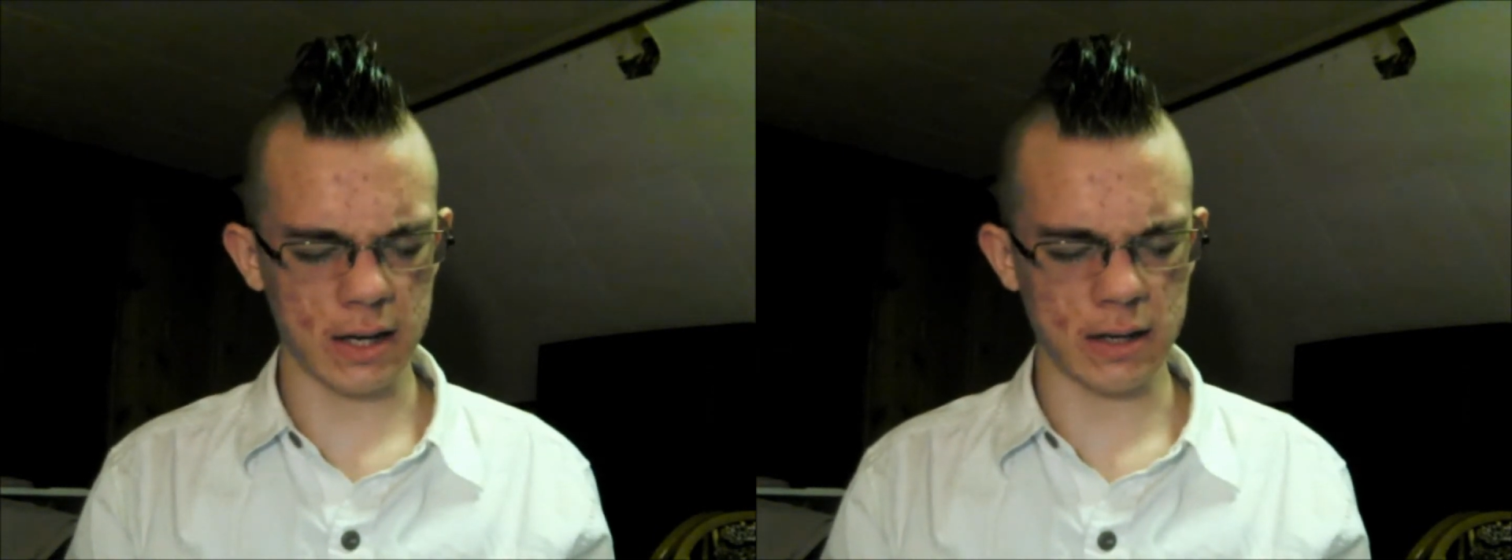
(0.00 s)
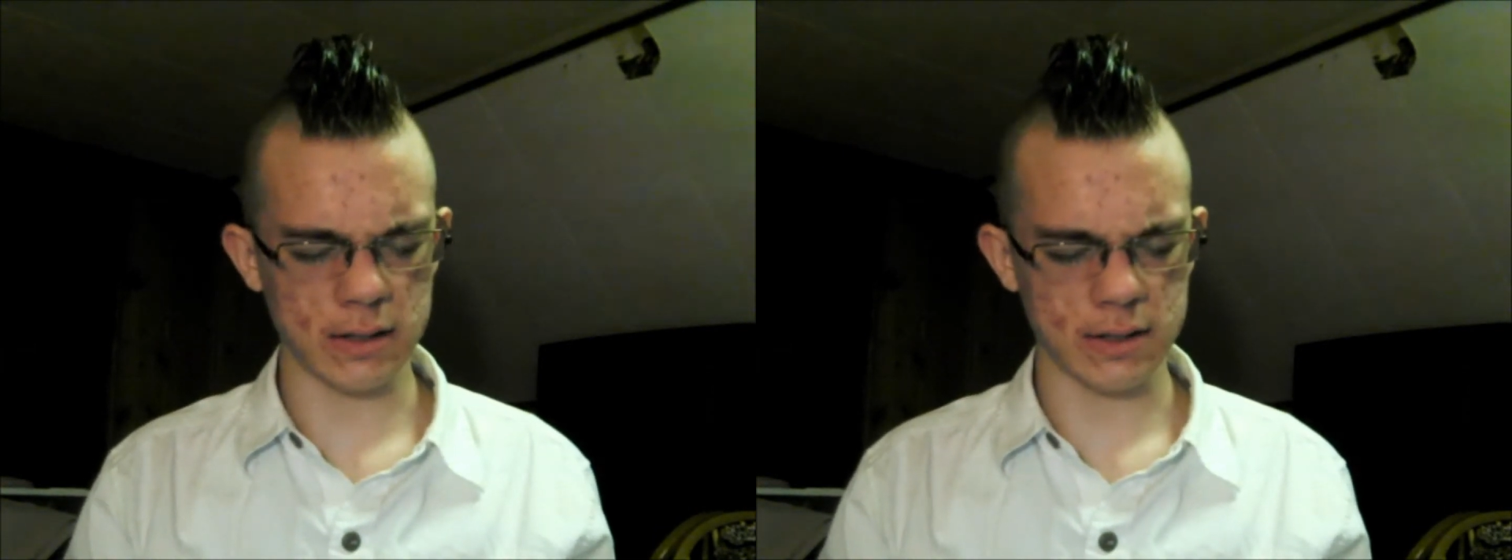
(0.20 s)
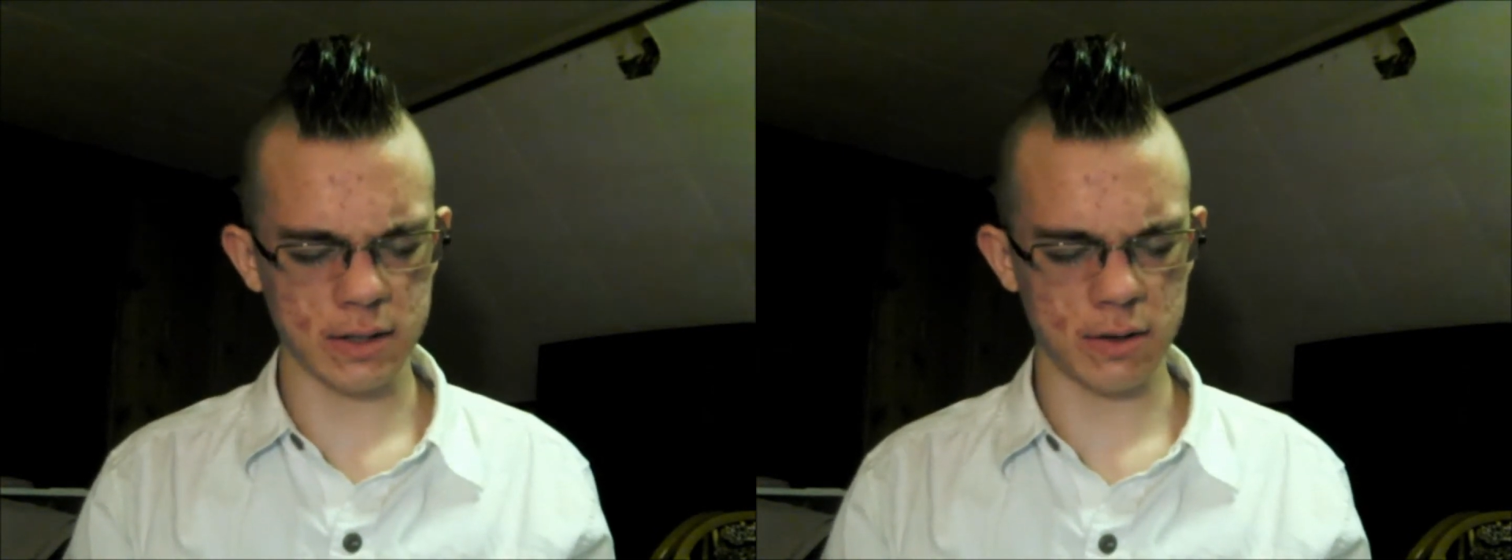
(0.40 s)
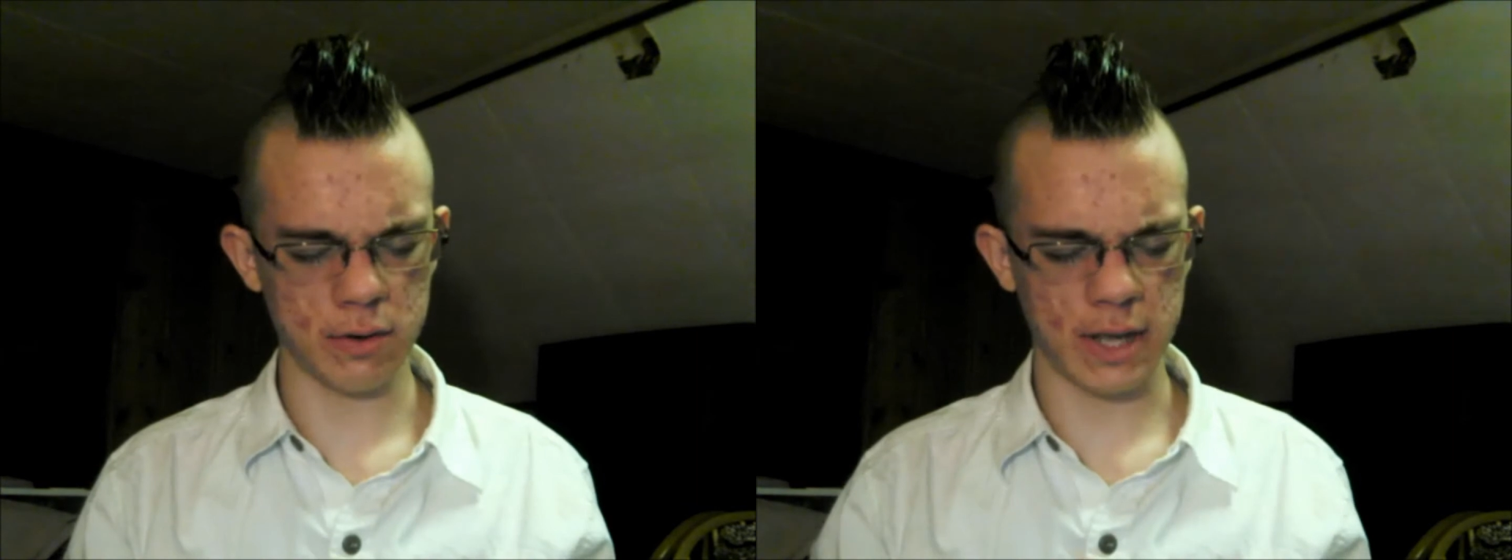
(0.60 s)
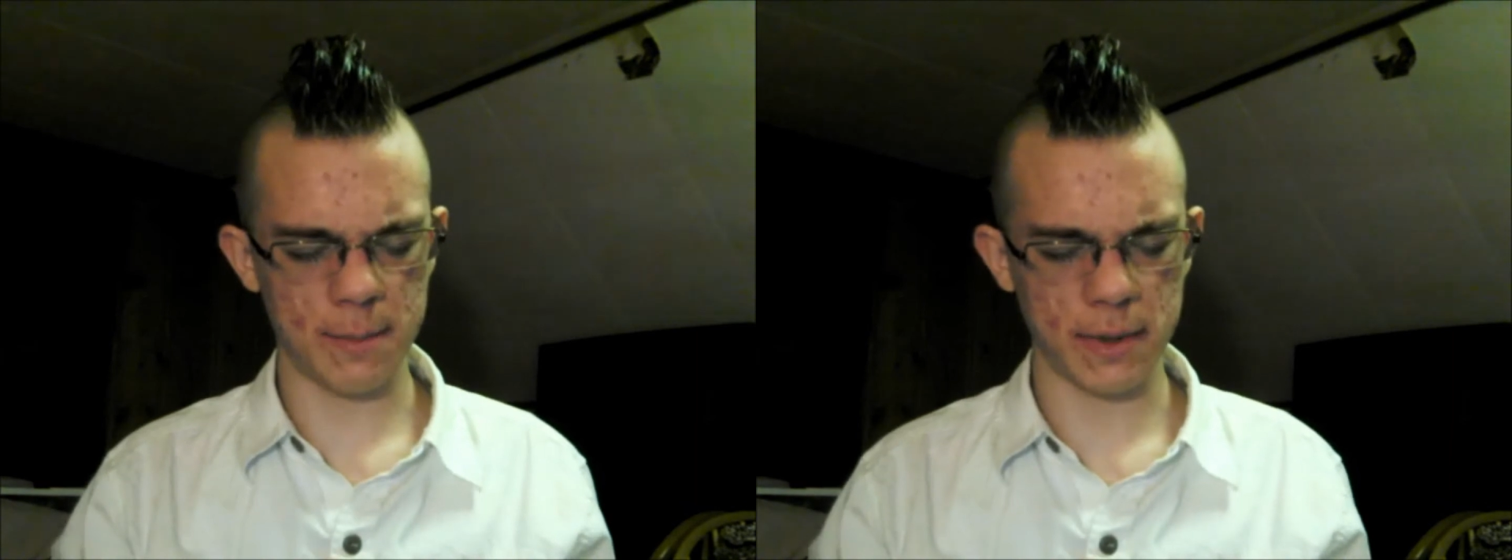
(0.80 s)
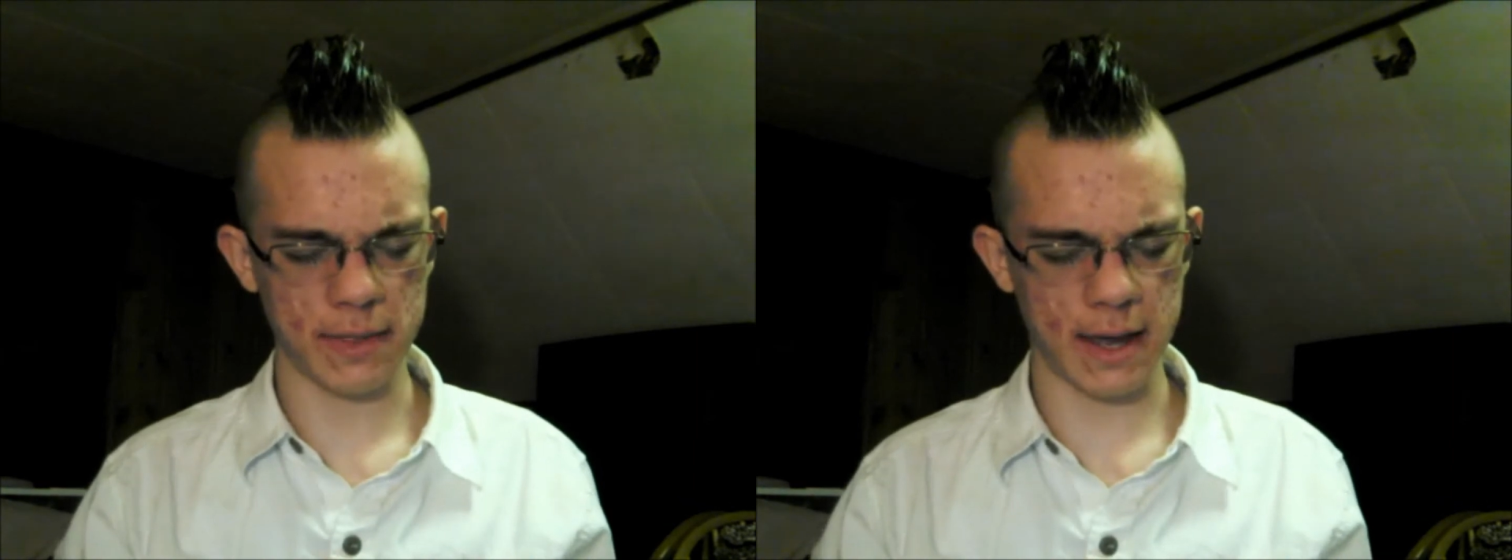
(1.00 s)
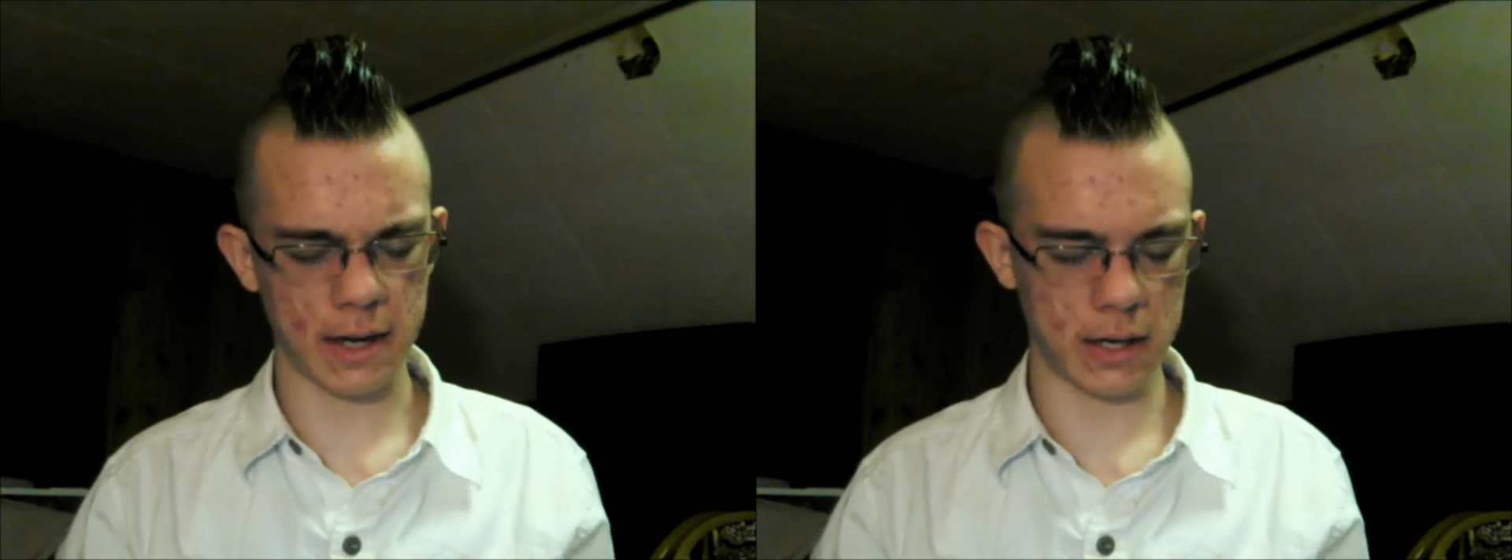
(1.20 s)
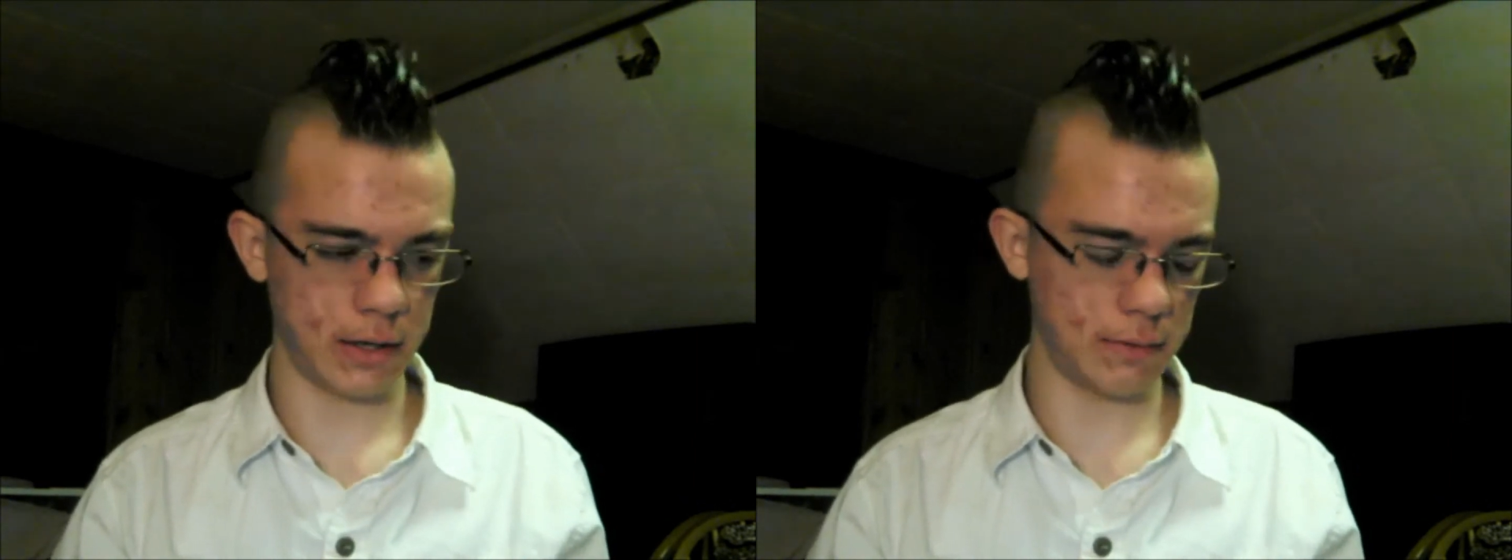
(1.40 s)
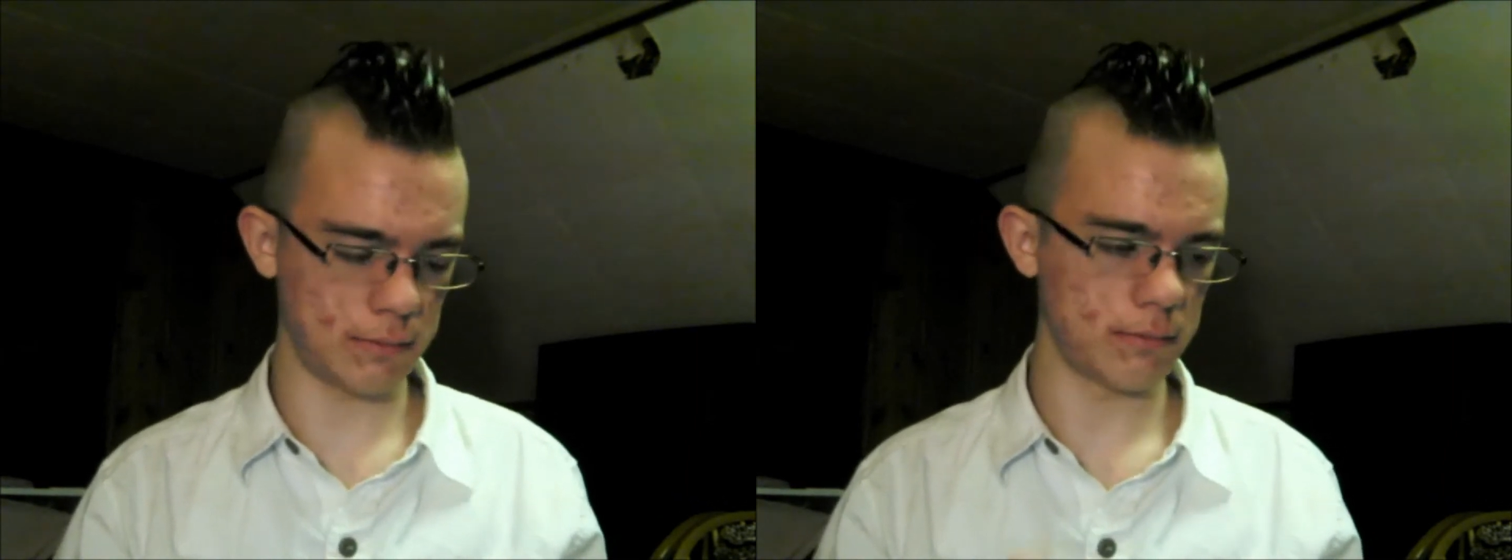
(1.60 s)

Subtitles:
So keeping that in